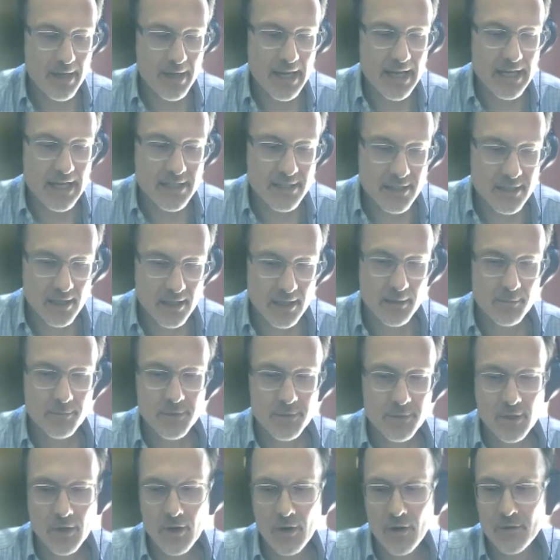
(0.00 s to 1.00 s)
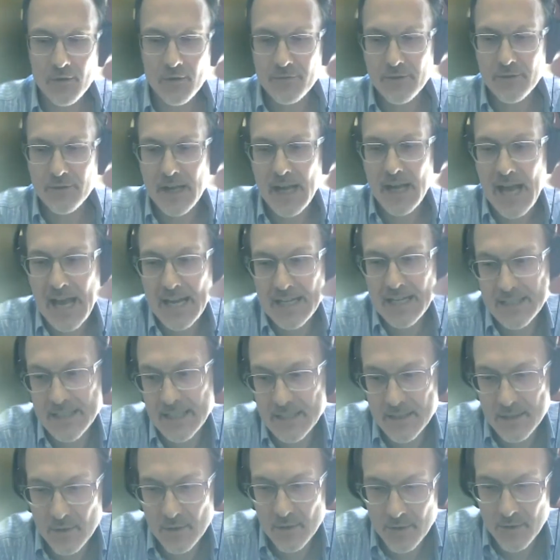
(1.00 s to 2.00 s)
in terms of
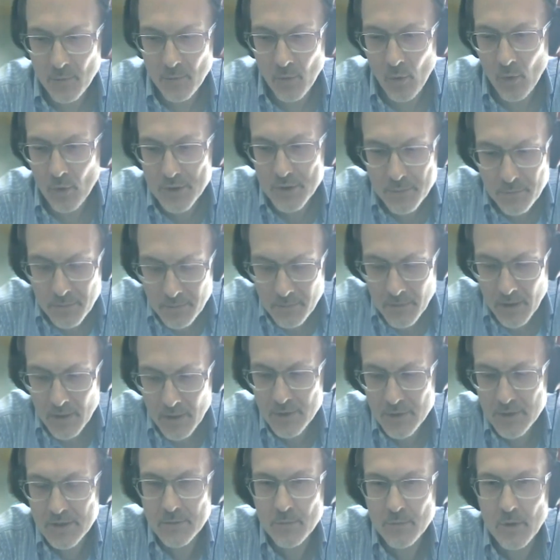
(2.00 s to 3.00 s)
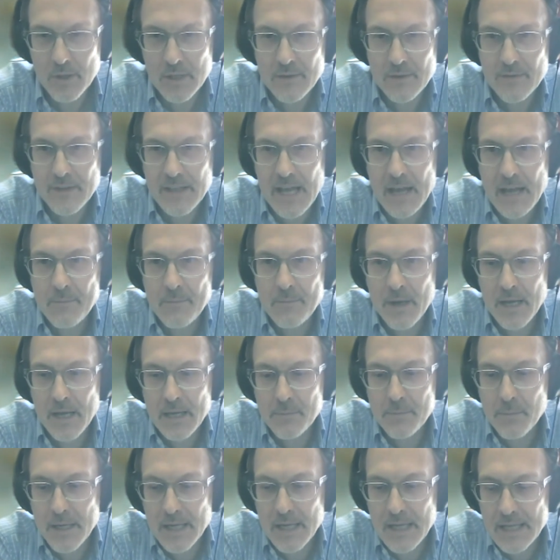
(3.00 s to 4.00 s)
access to rewards, promotion, whatever that
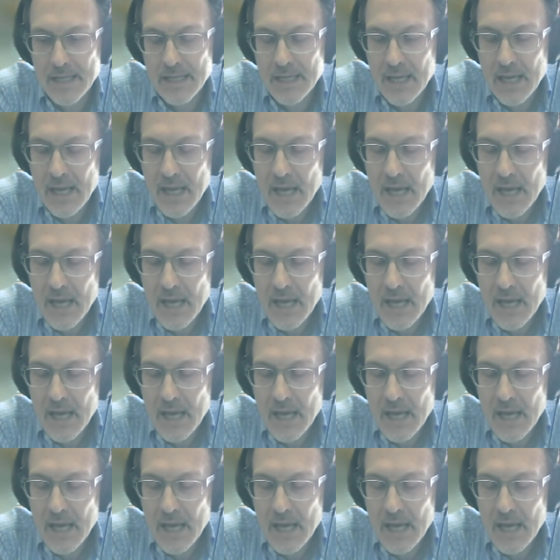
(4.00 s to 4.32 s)
may be.